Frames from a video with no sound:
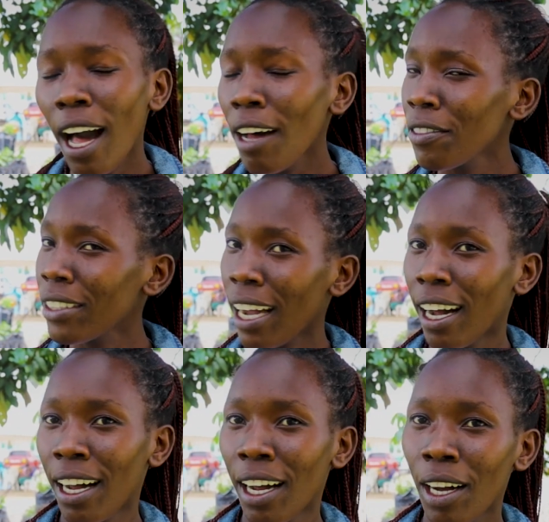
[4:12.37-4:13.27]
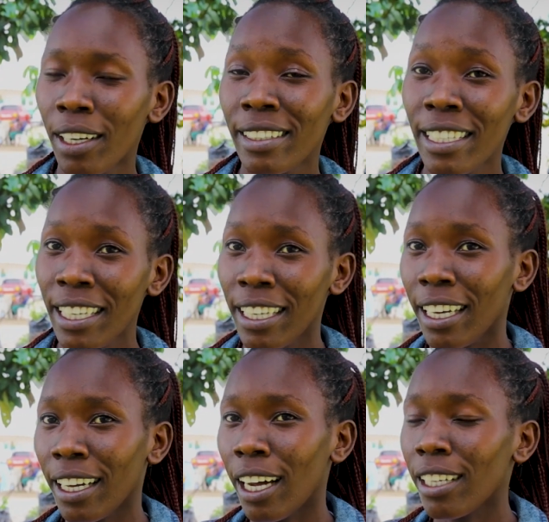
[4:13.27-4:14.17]
After
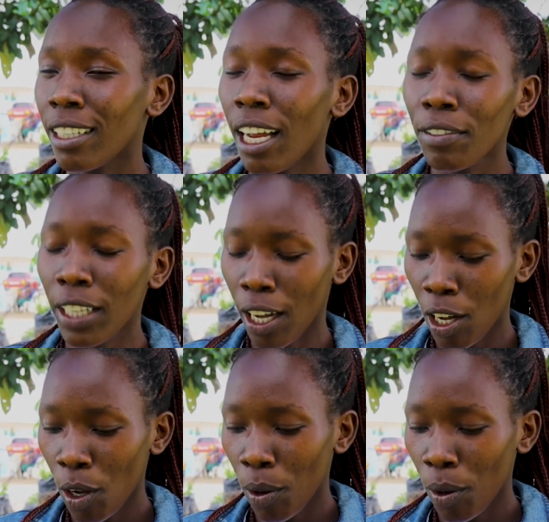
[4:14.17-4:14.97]
digging, as in after